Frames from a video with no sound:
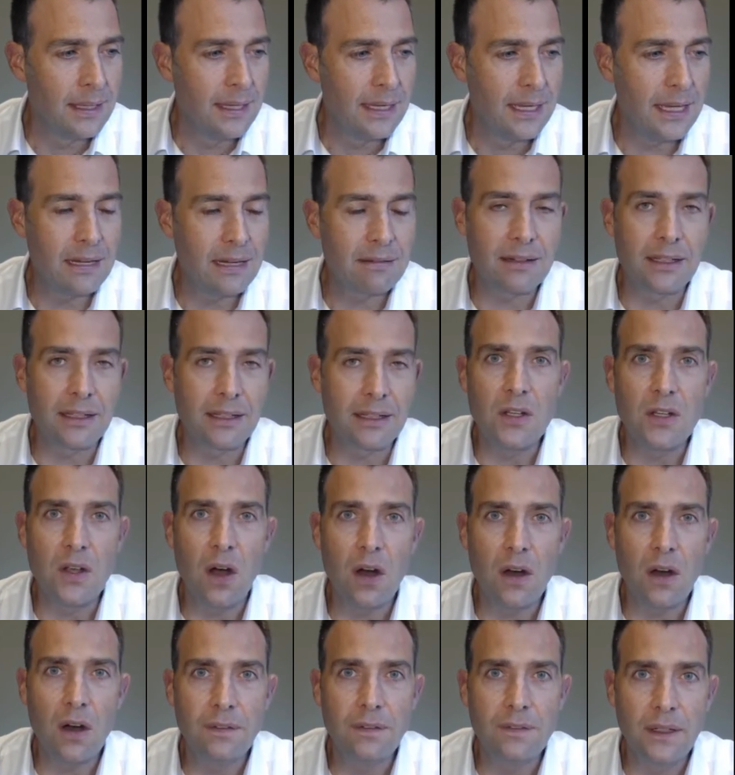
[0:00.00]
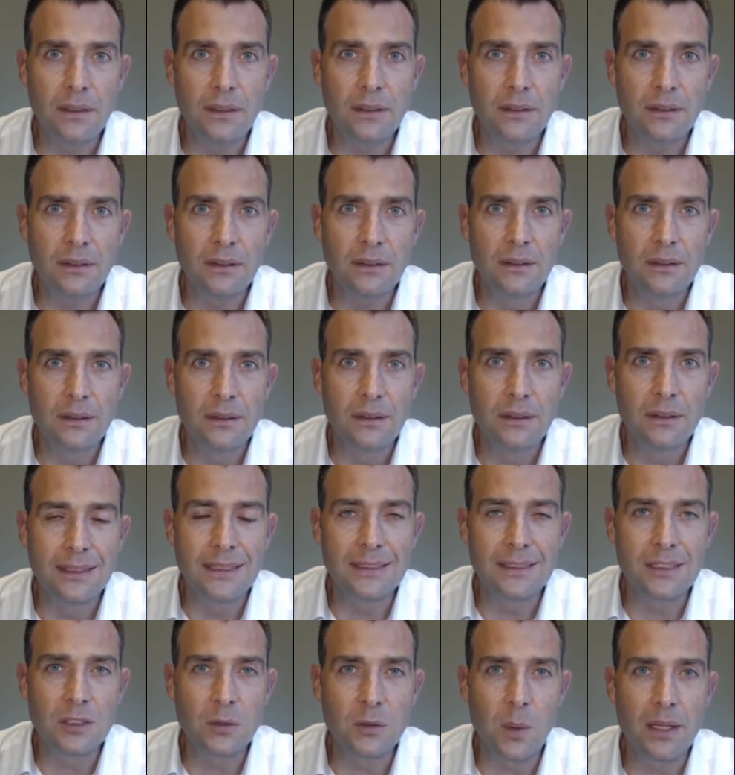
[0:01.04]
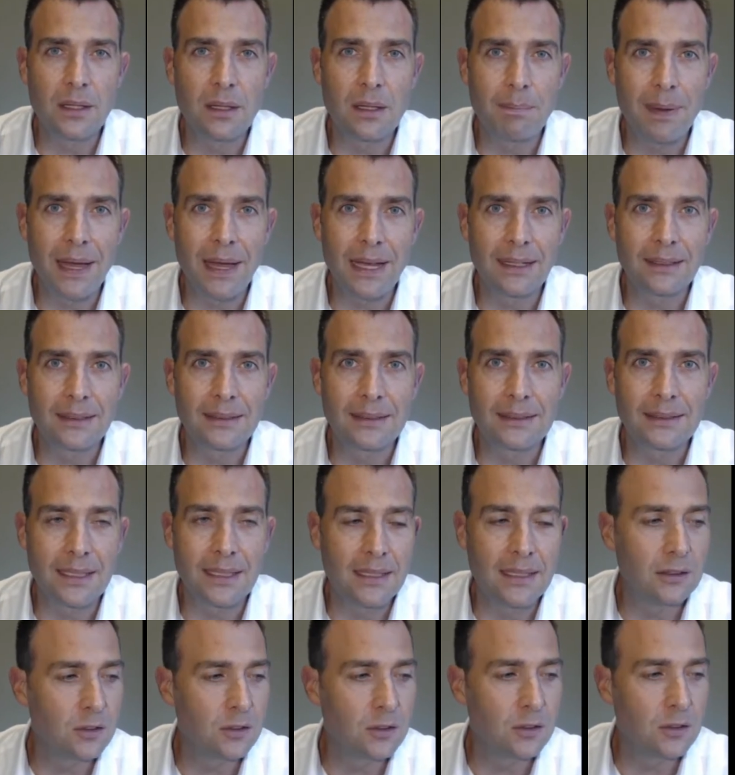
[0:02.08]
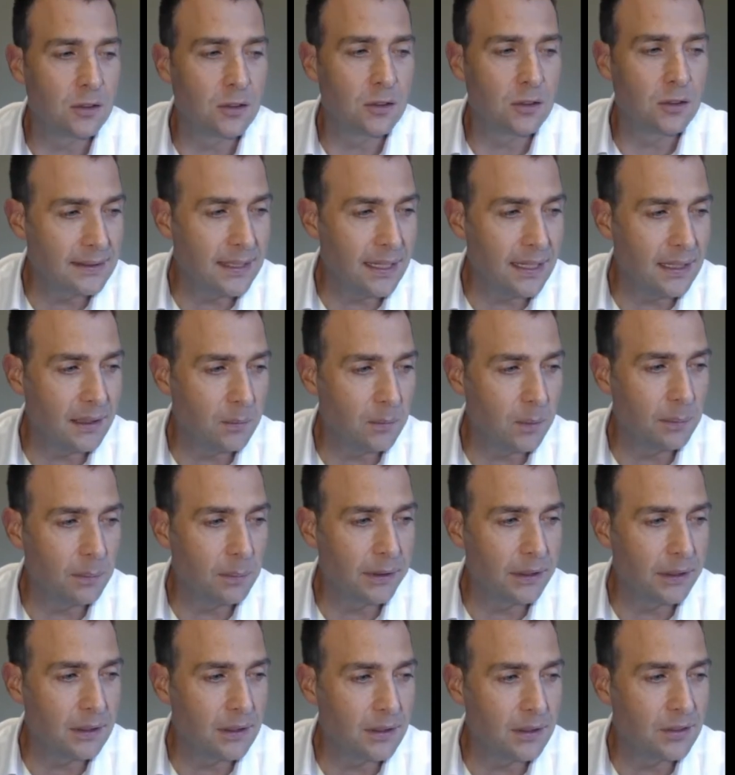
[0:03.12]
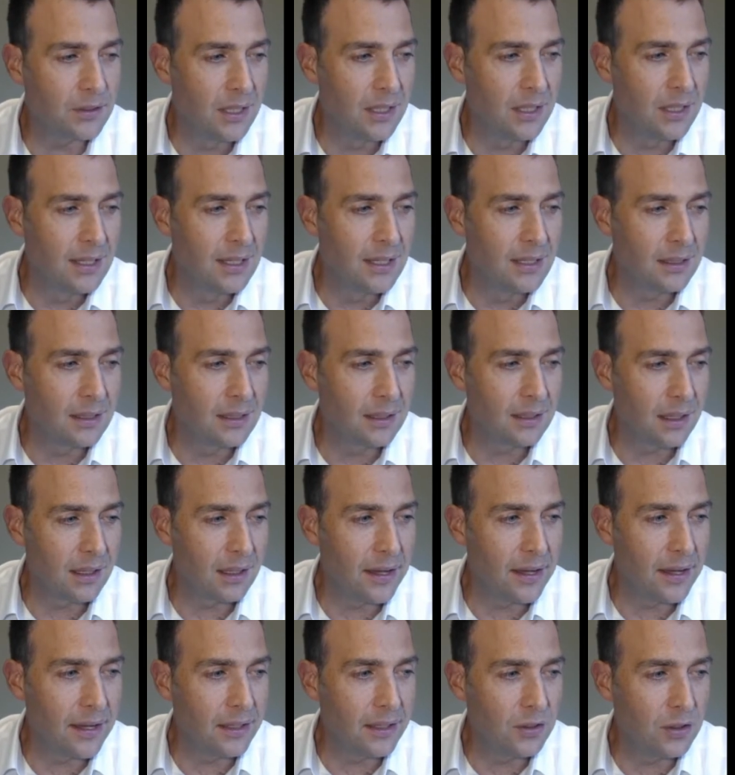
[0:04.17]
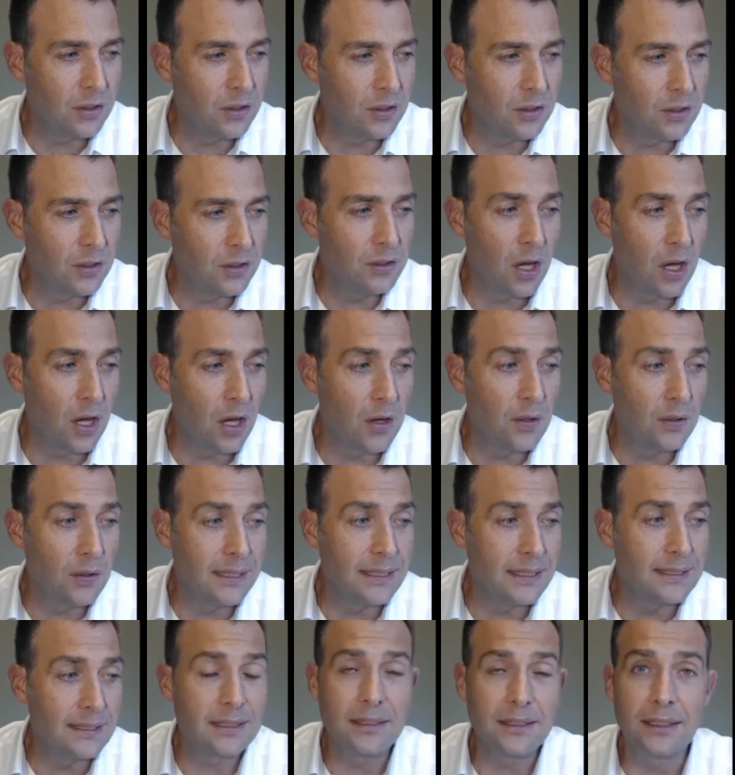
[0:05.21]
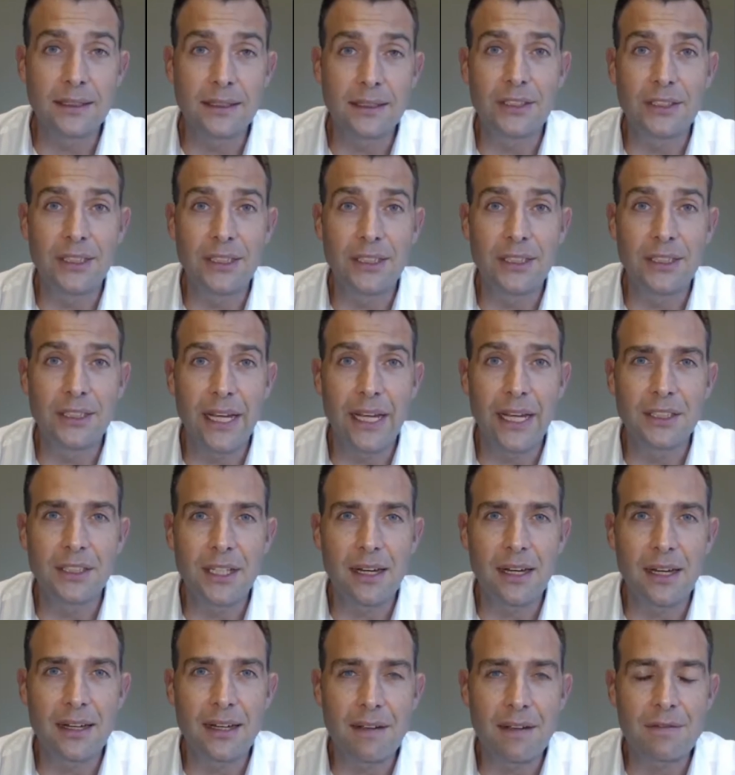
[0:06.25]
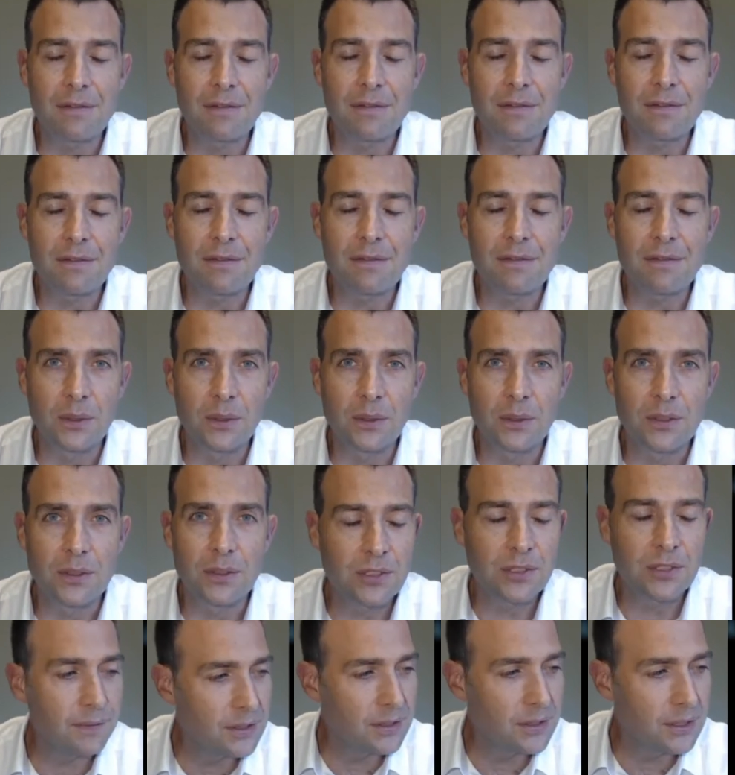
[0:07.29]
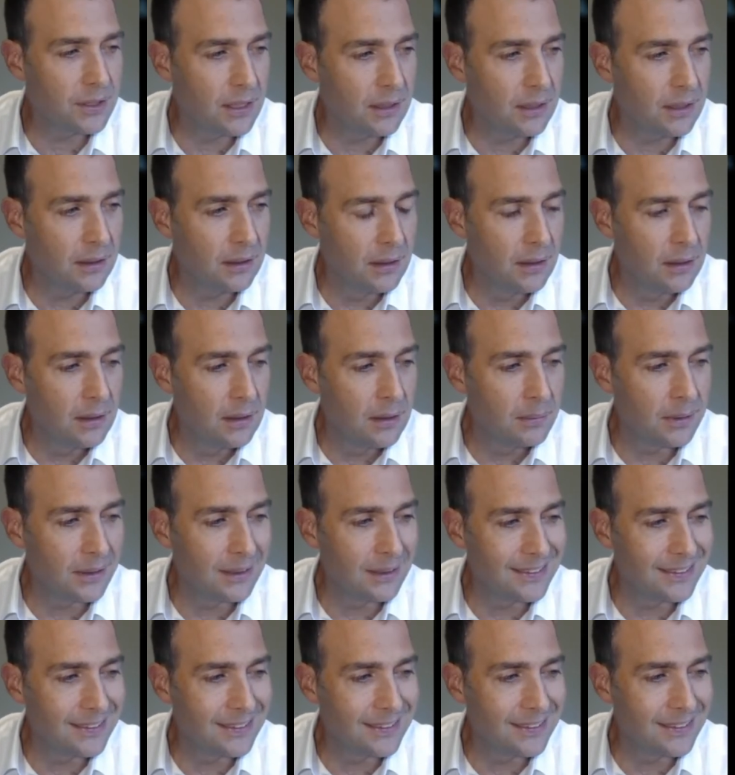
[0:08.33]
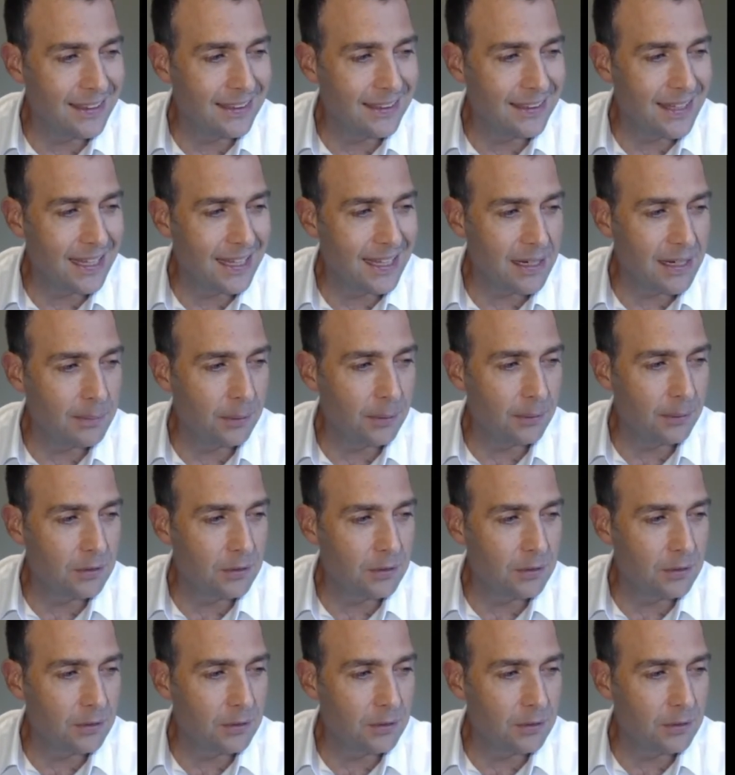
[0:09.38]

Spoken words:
Here at the offer, this is where the bank sells. Why is that? Well, because the client could go into the exchange and get an average price of 170, but instead they're able